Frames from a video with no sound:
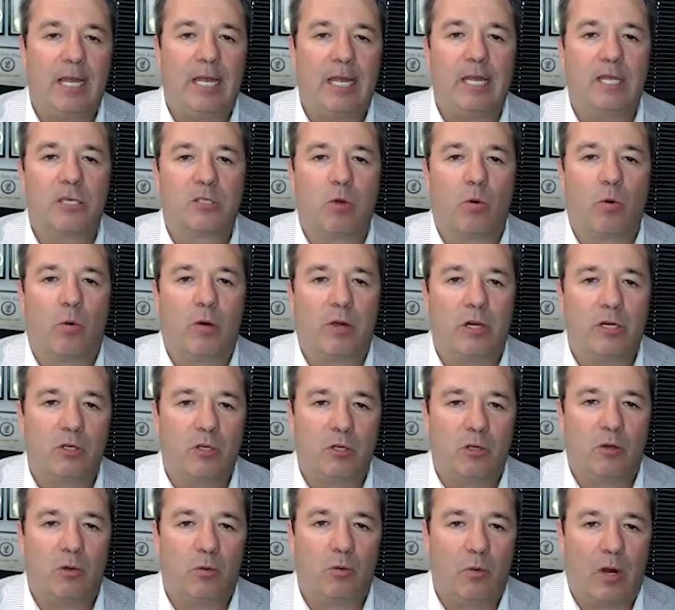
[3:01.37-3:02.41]
he's going
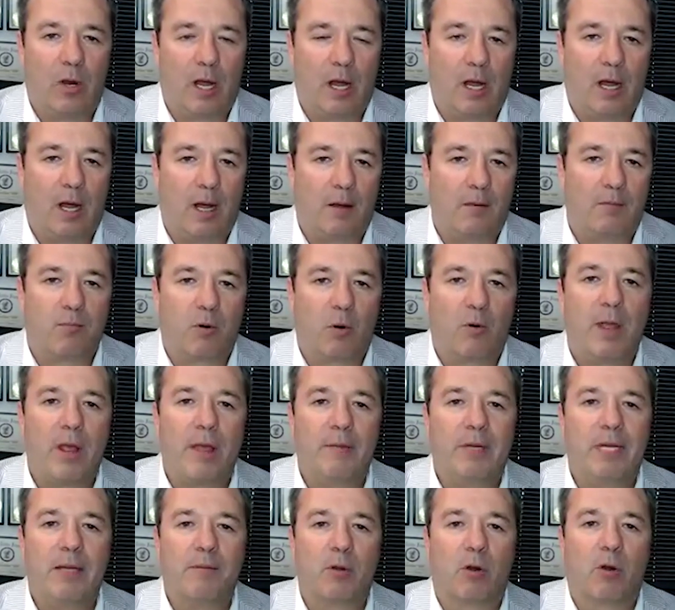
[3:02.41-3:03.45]
to
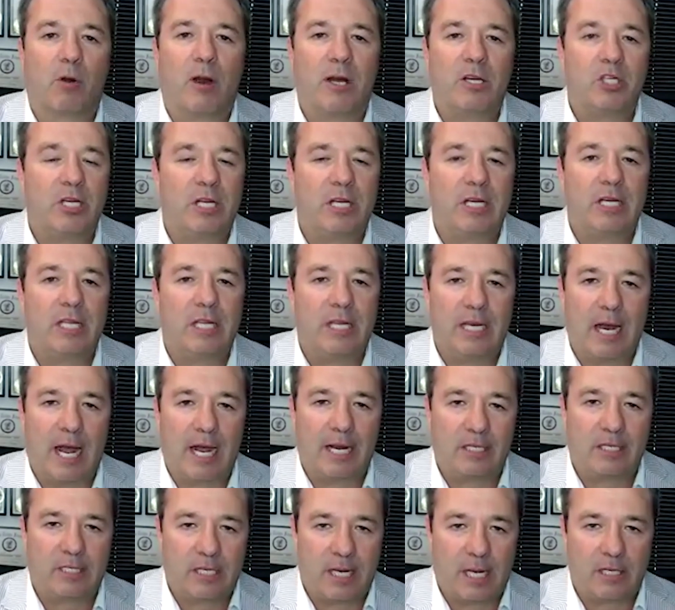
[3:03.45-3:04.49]
prohibit immigration into the
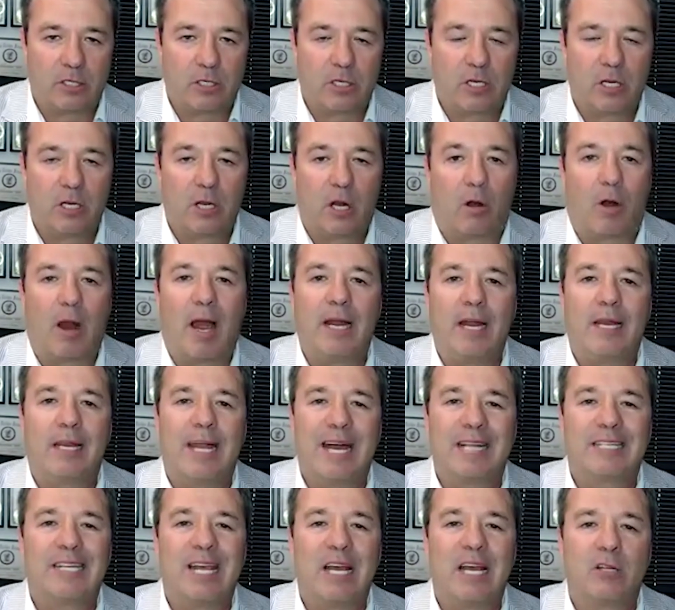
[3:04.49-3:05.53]
United States. All right,
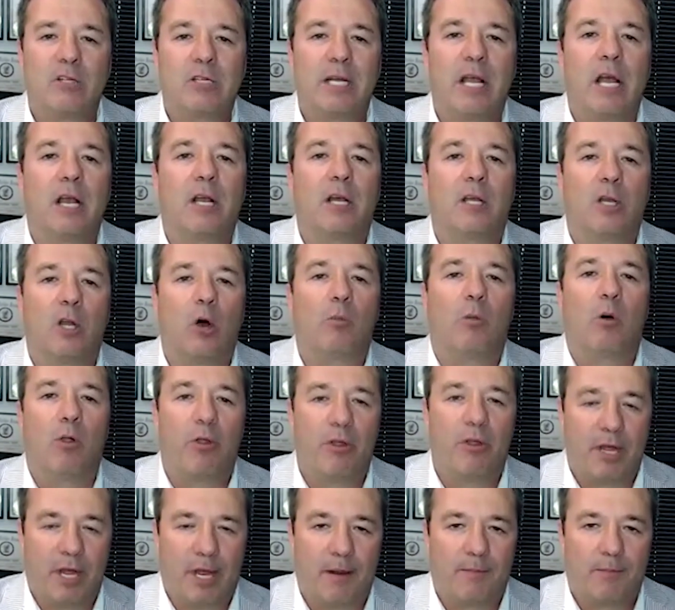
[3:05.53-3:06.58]
that sounds like a global
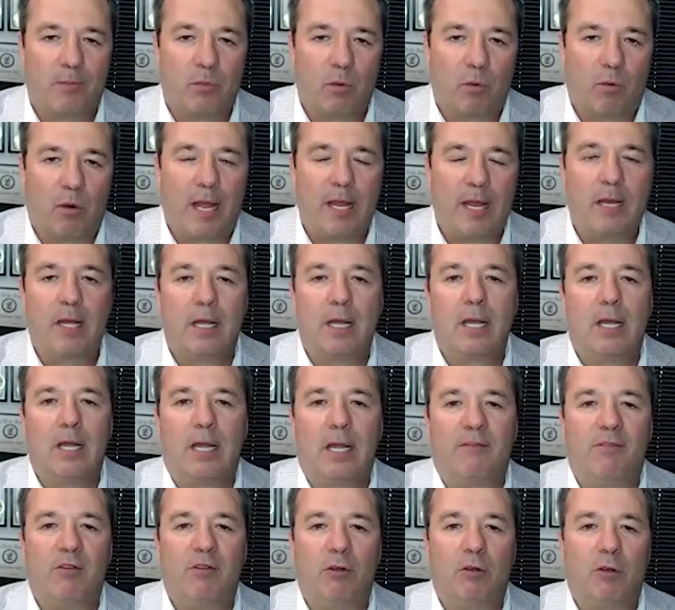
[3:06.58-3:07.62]
thing, right?
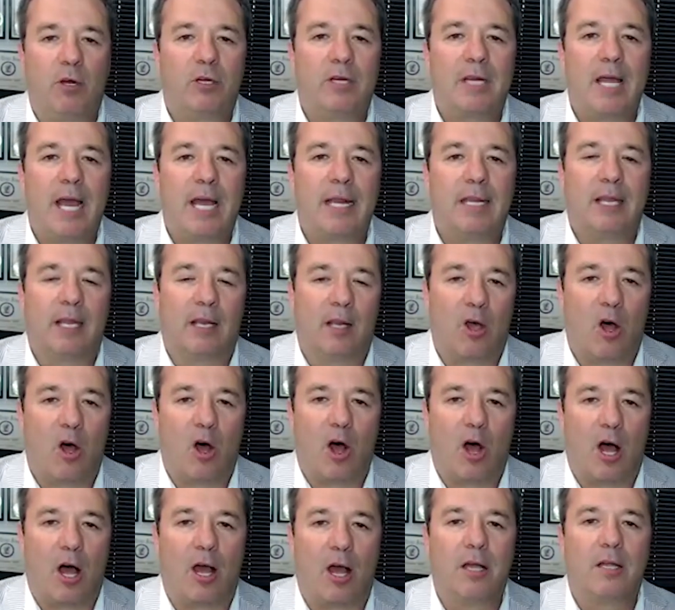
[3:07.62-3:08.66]
If you looked at the
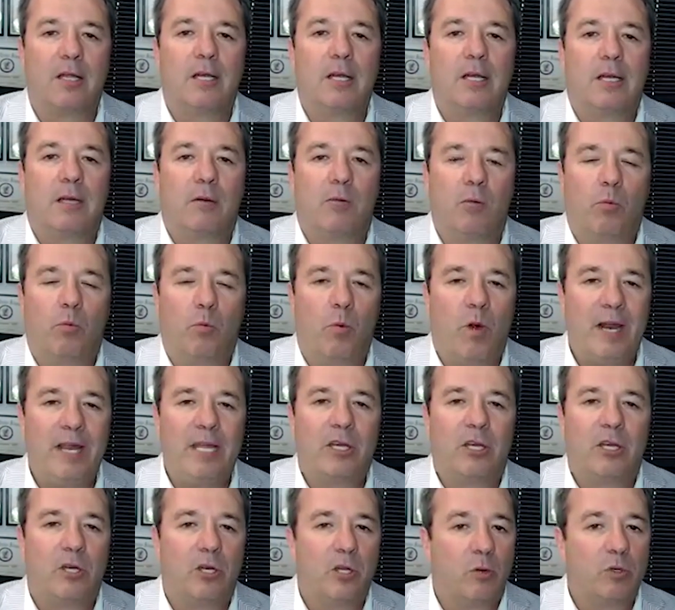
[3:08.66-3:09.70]
law, what he
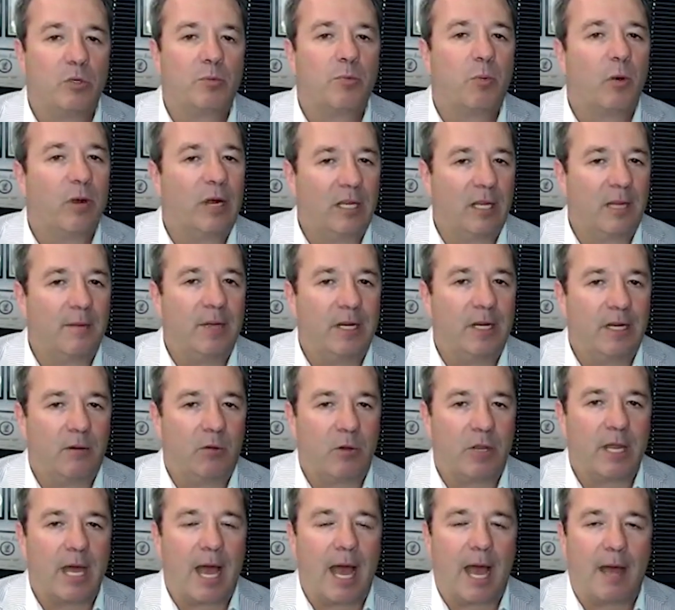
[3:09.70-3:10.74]
could do was pretty limited
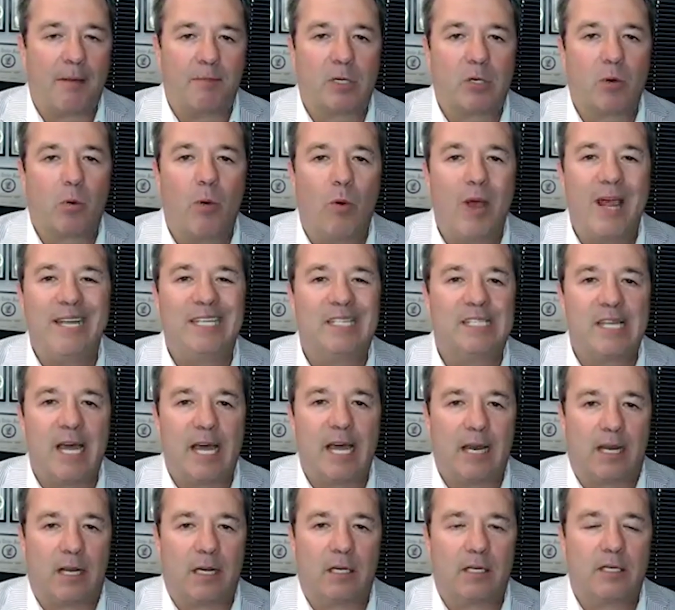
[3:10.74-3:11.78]
with that. But the way he said
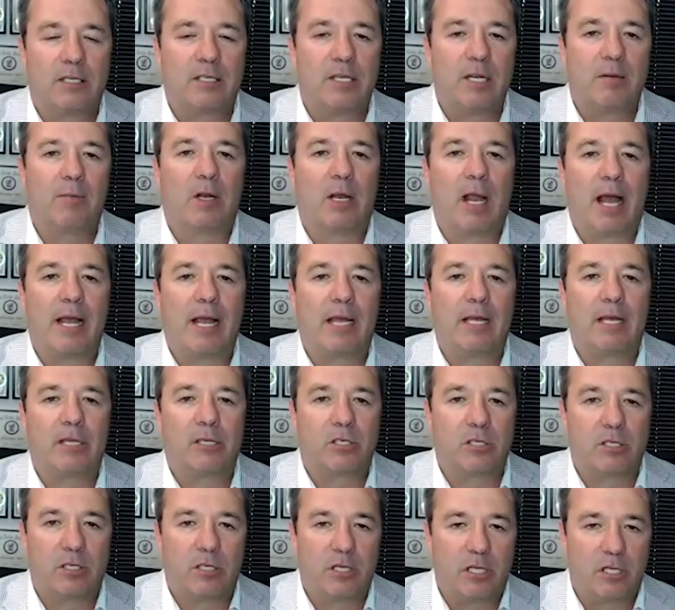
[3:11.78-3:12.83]
it seemed like
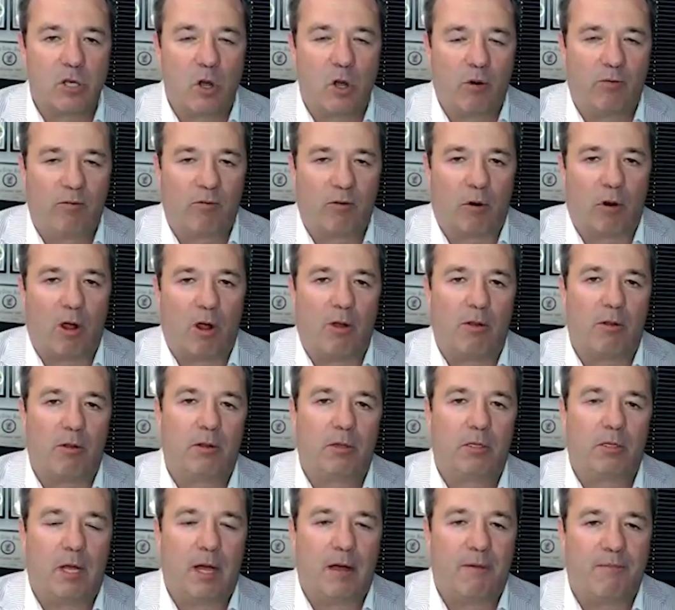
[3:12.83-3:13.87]
this overall
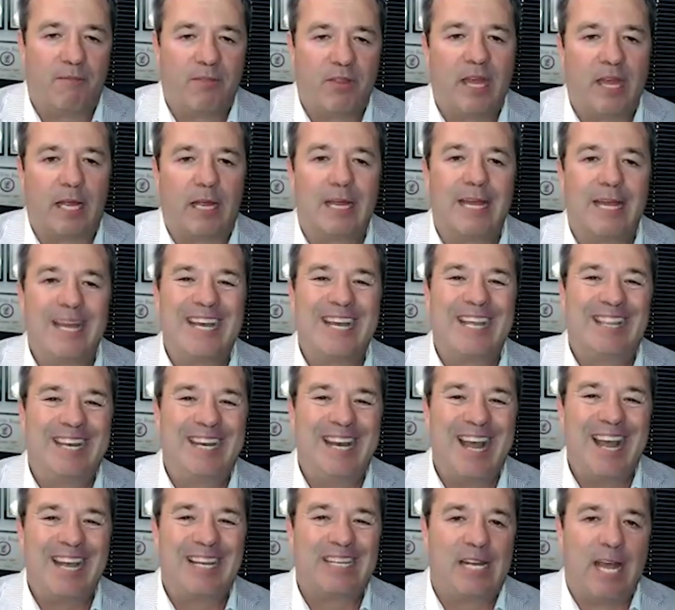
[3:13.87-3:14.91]
thing. The
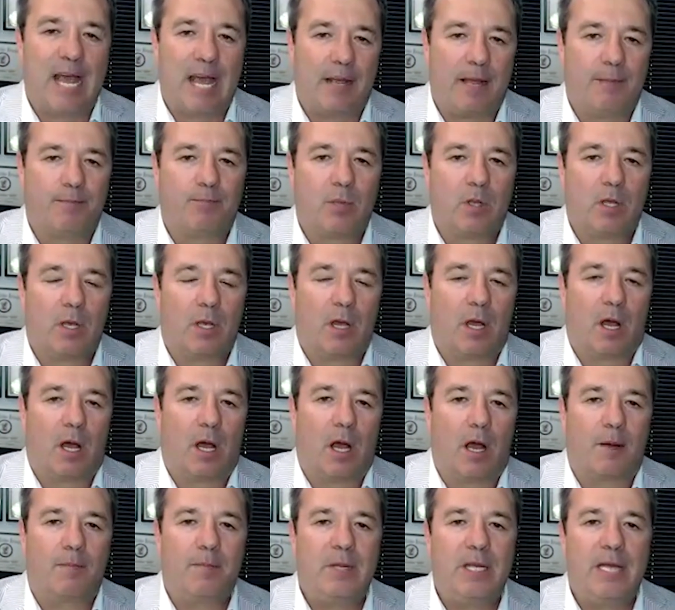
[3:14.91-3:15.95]
next day,
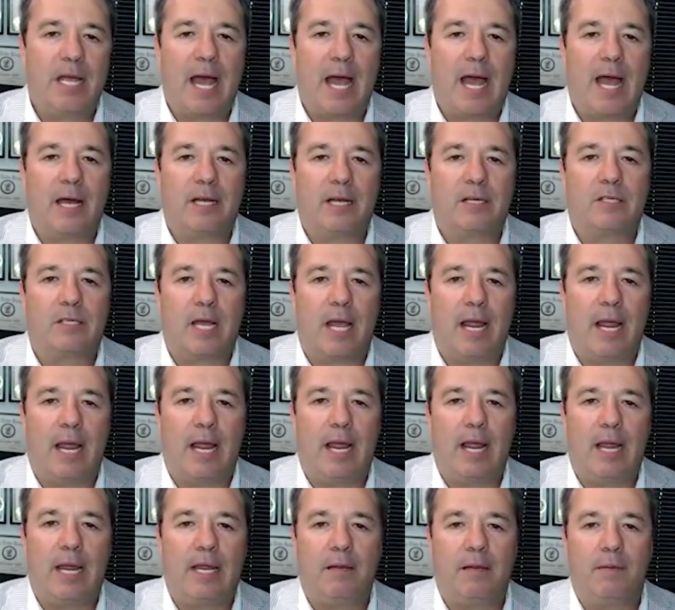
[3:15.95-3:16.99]
he has
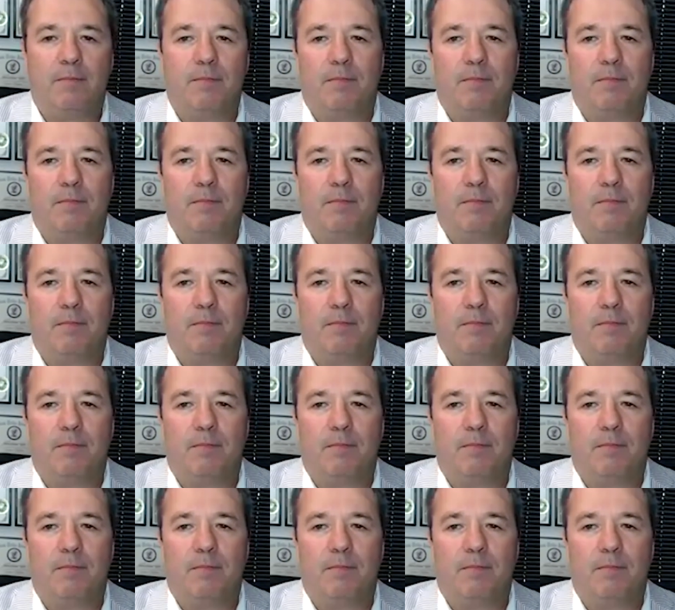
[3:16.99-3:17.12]
a